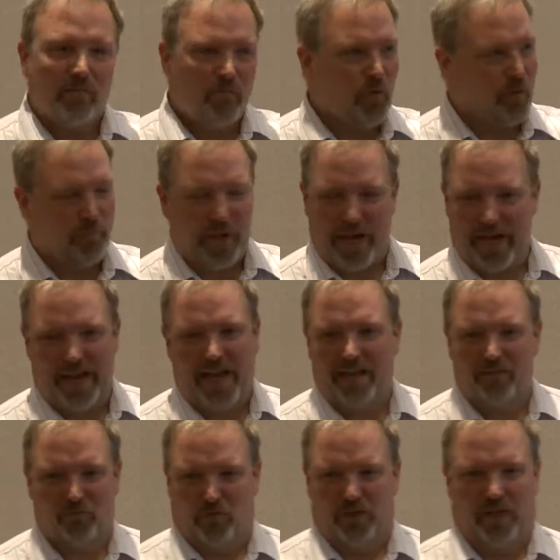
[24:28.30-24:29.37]
what paid
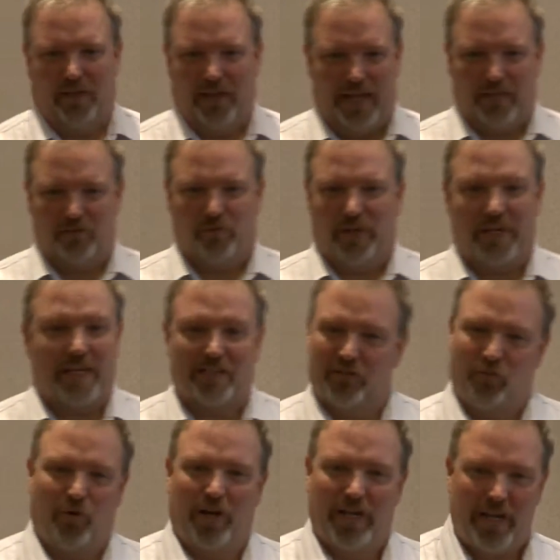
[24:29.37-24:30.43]
ads were done last week. He
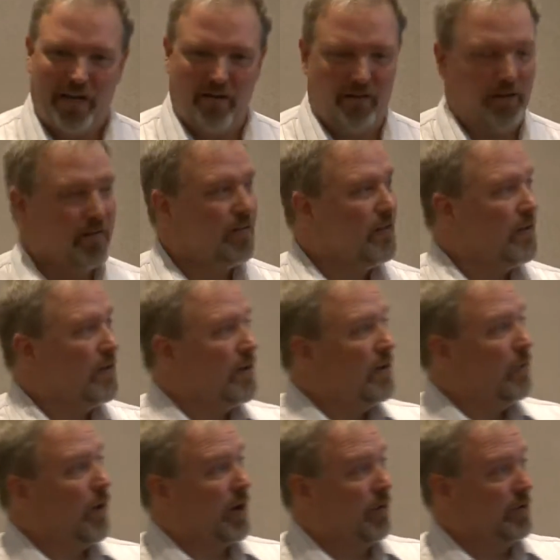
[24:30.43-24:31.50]
doesn't want to hear it.
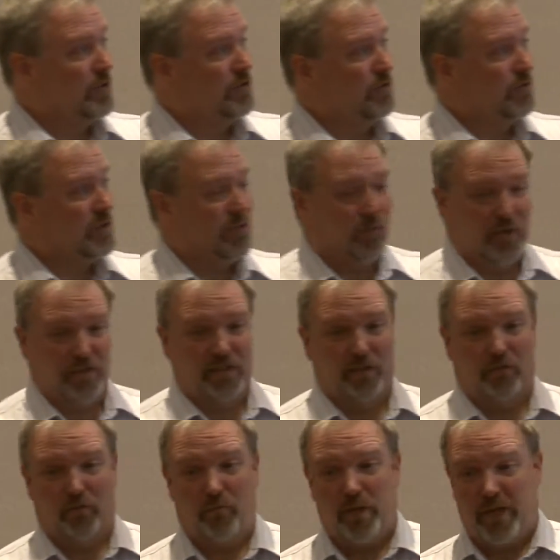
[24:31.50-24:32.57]
What he wants to do is he wants to deal
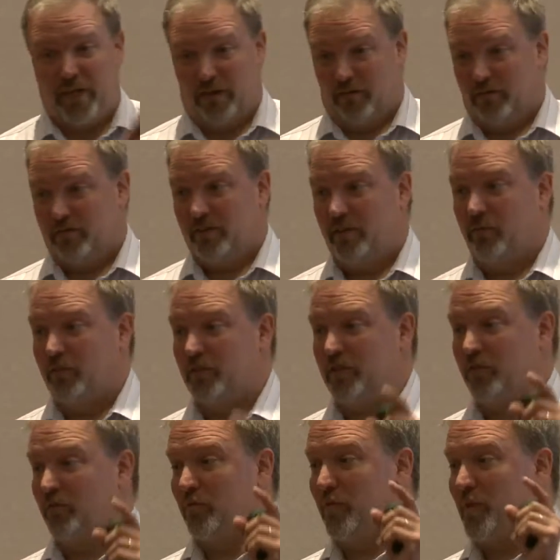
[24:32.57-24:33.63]
with peers. He wants to
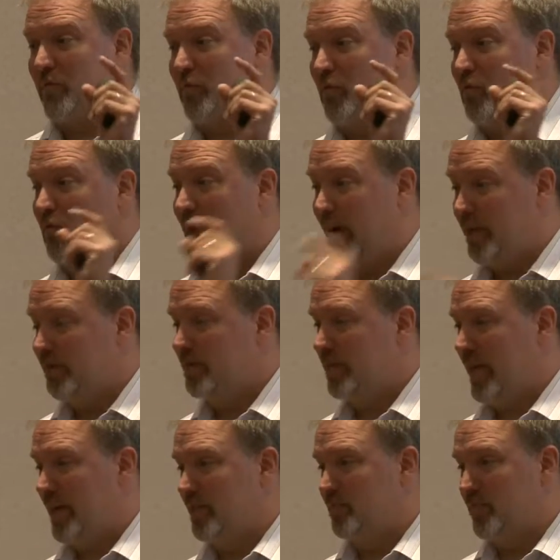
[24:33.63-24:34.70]
deal with people who
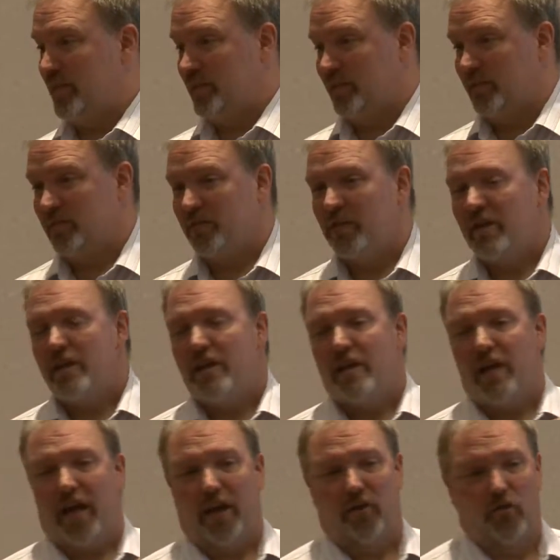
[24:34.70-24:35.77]
understand his business
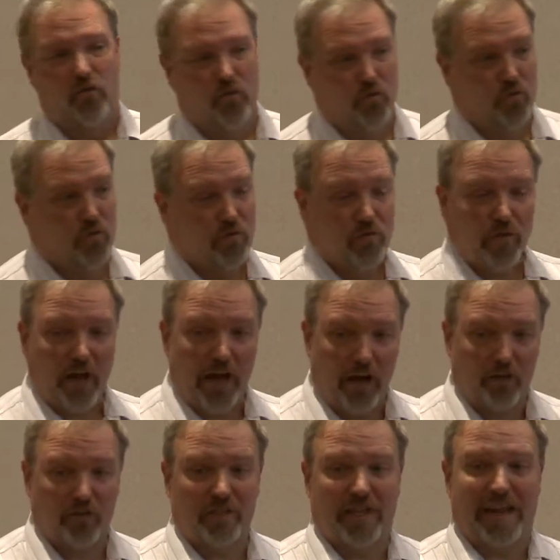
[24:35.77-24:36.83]
and who
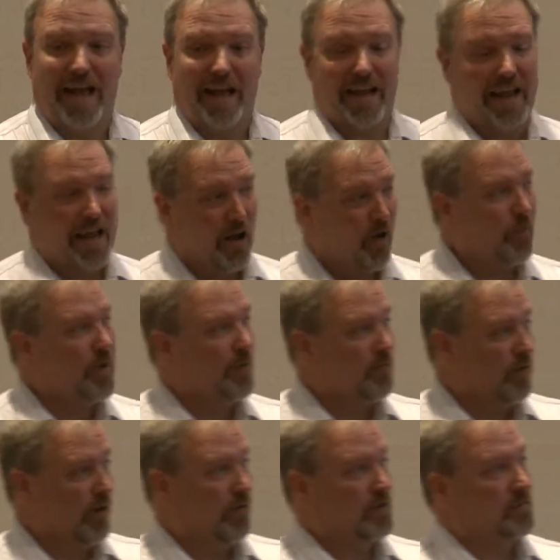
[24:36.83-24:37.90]
understand how to help him
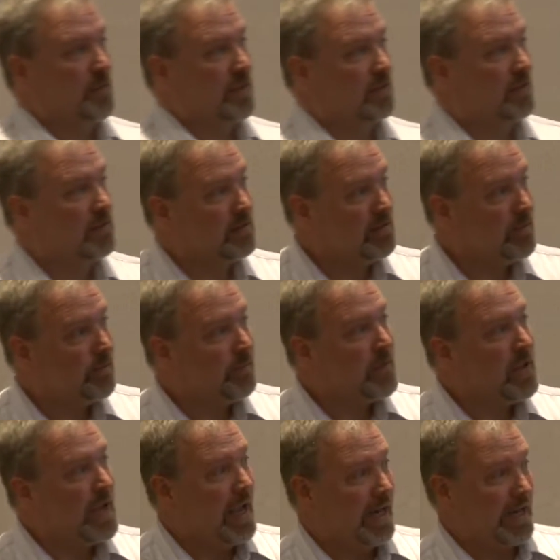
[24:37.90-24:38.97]
grow his business.
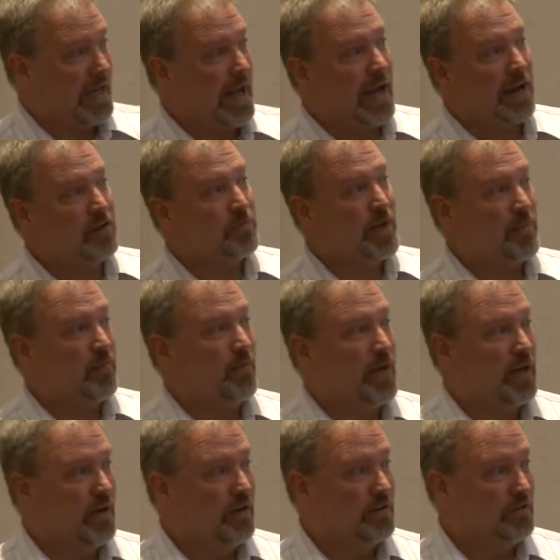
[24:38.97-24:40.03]
And he hires people he
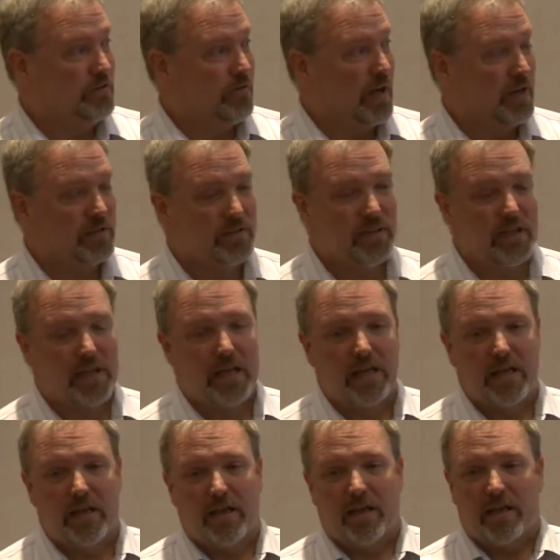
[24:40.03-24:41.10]
knows and trusts.
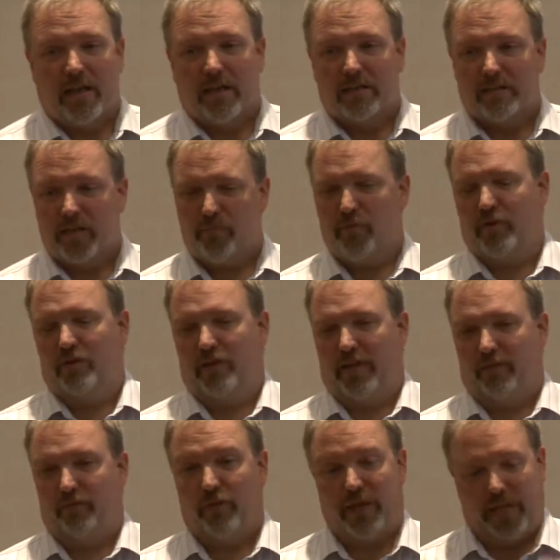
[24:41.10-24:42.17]
Typically,
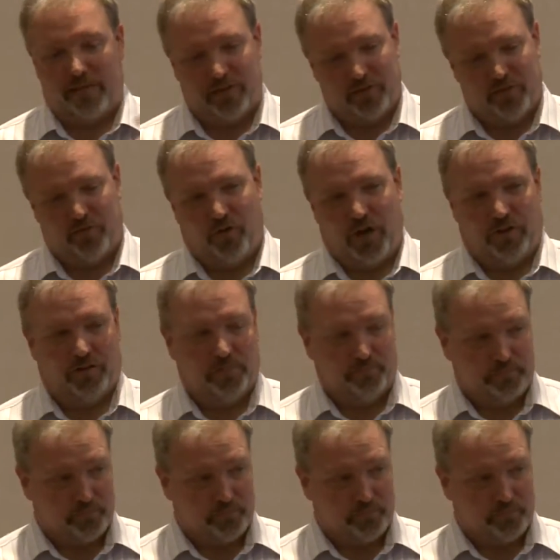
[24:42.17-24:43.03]
again, this is for us.